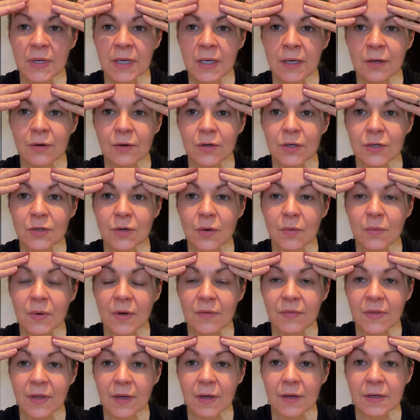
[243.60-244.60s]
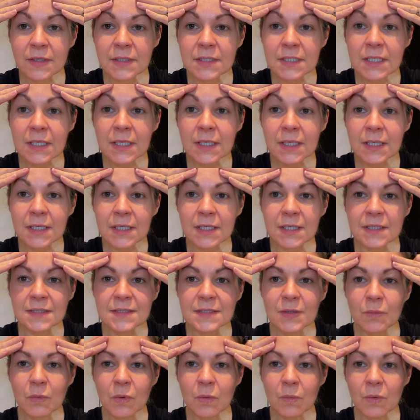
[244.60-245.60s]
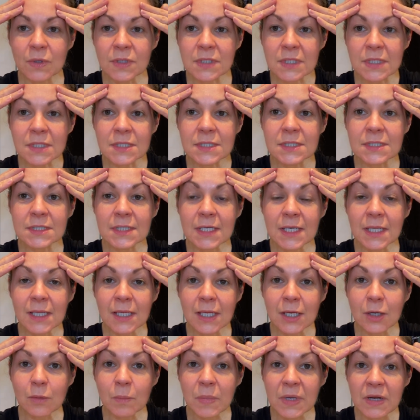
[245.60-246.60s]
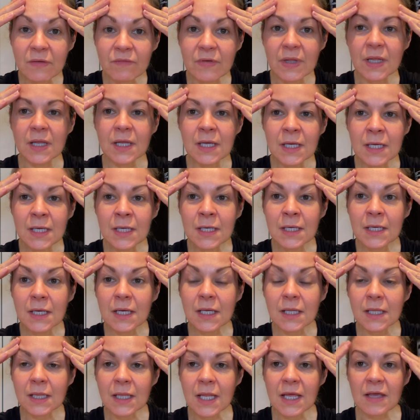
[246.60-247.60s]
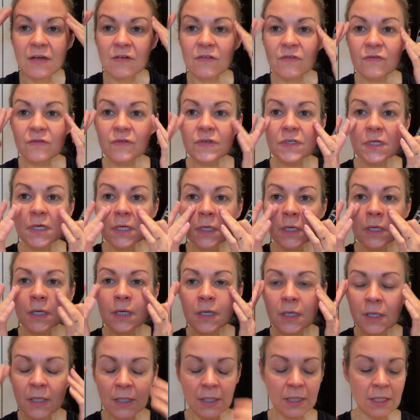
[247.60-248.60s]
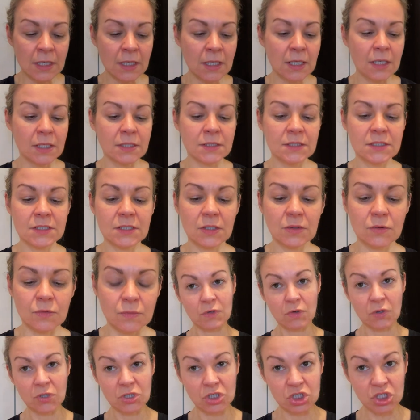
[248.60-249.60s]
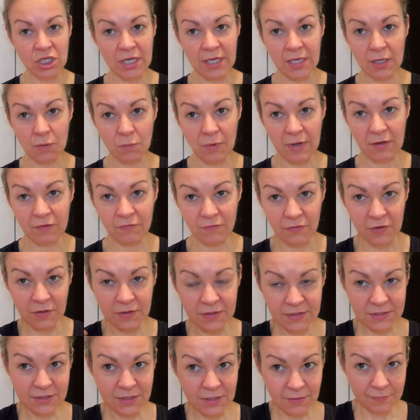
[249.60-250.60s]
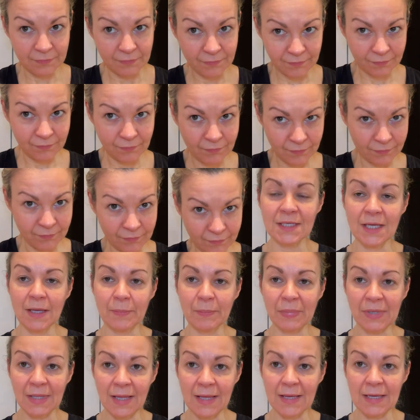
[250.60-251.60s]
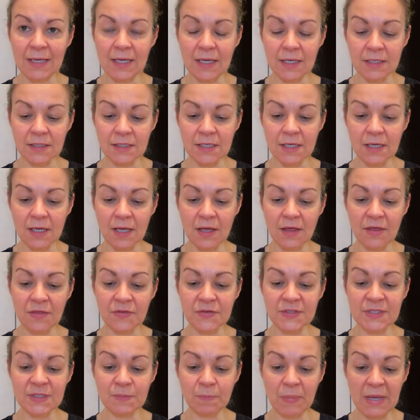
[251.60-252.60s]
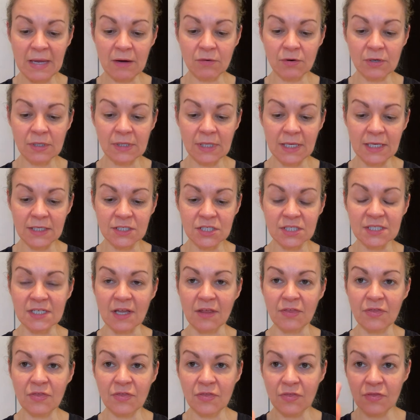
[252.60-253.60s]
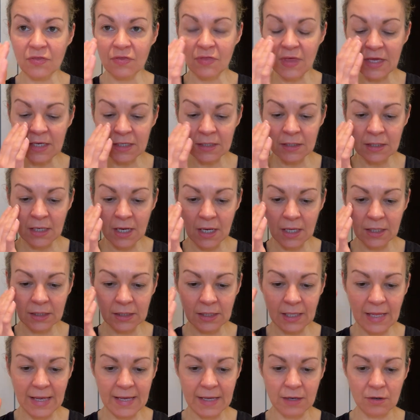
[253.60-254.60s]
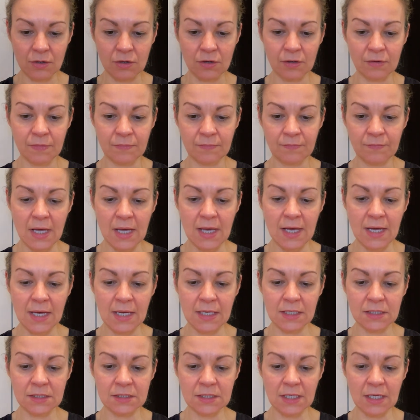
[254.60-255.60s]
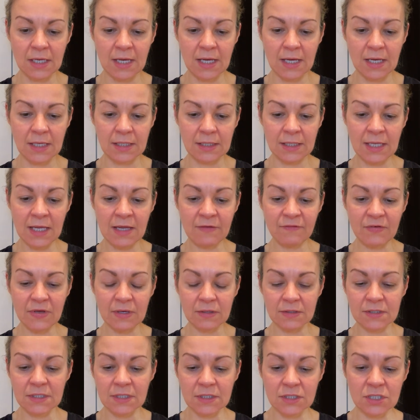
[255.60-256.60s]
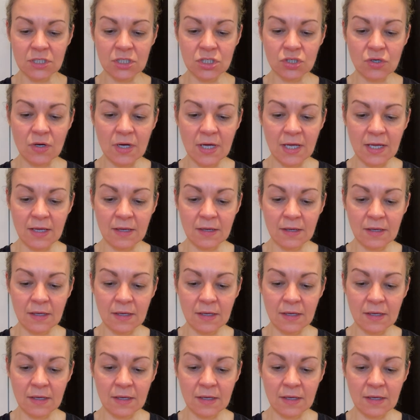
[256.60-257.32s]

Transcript: here, you know, and the idea is that we're wanting to see a little bit of a lift. So, got to shake it well first. Apply it sparingly, just a thin layer, and leave it to dry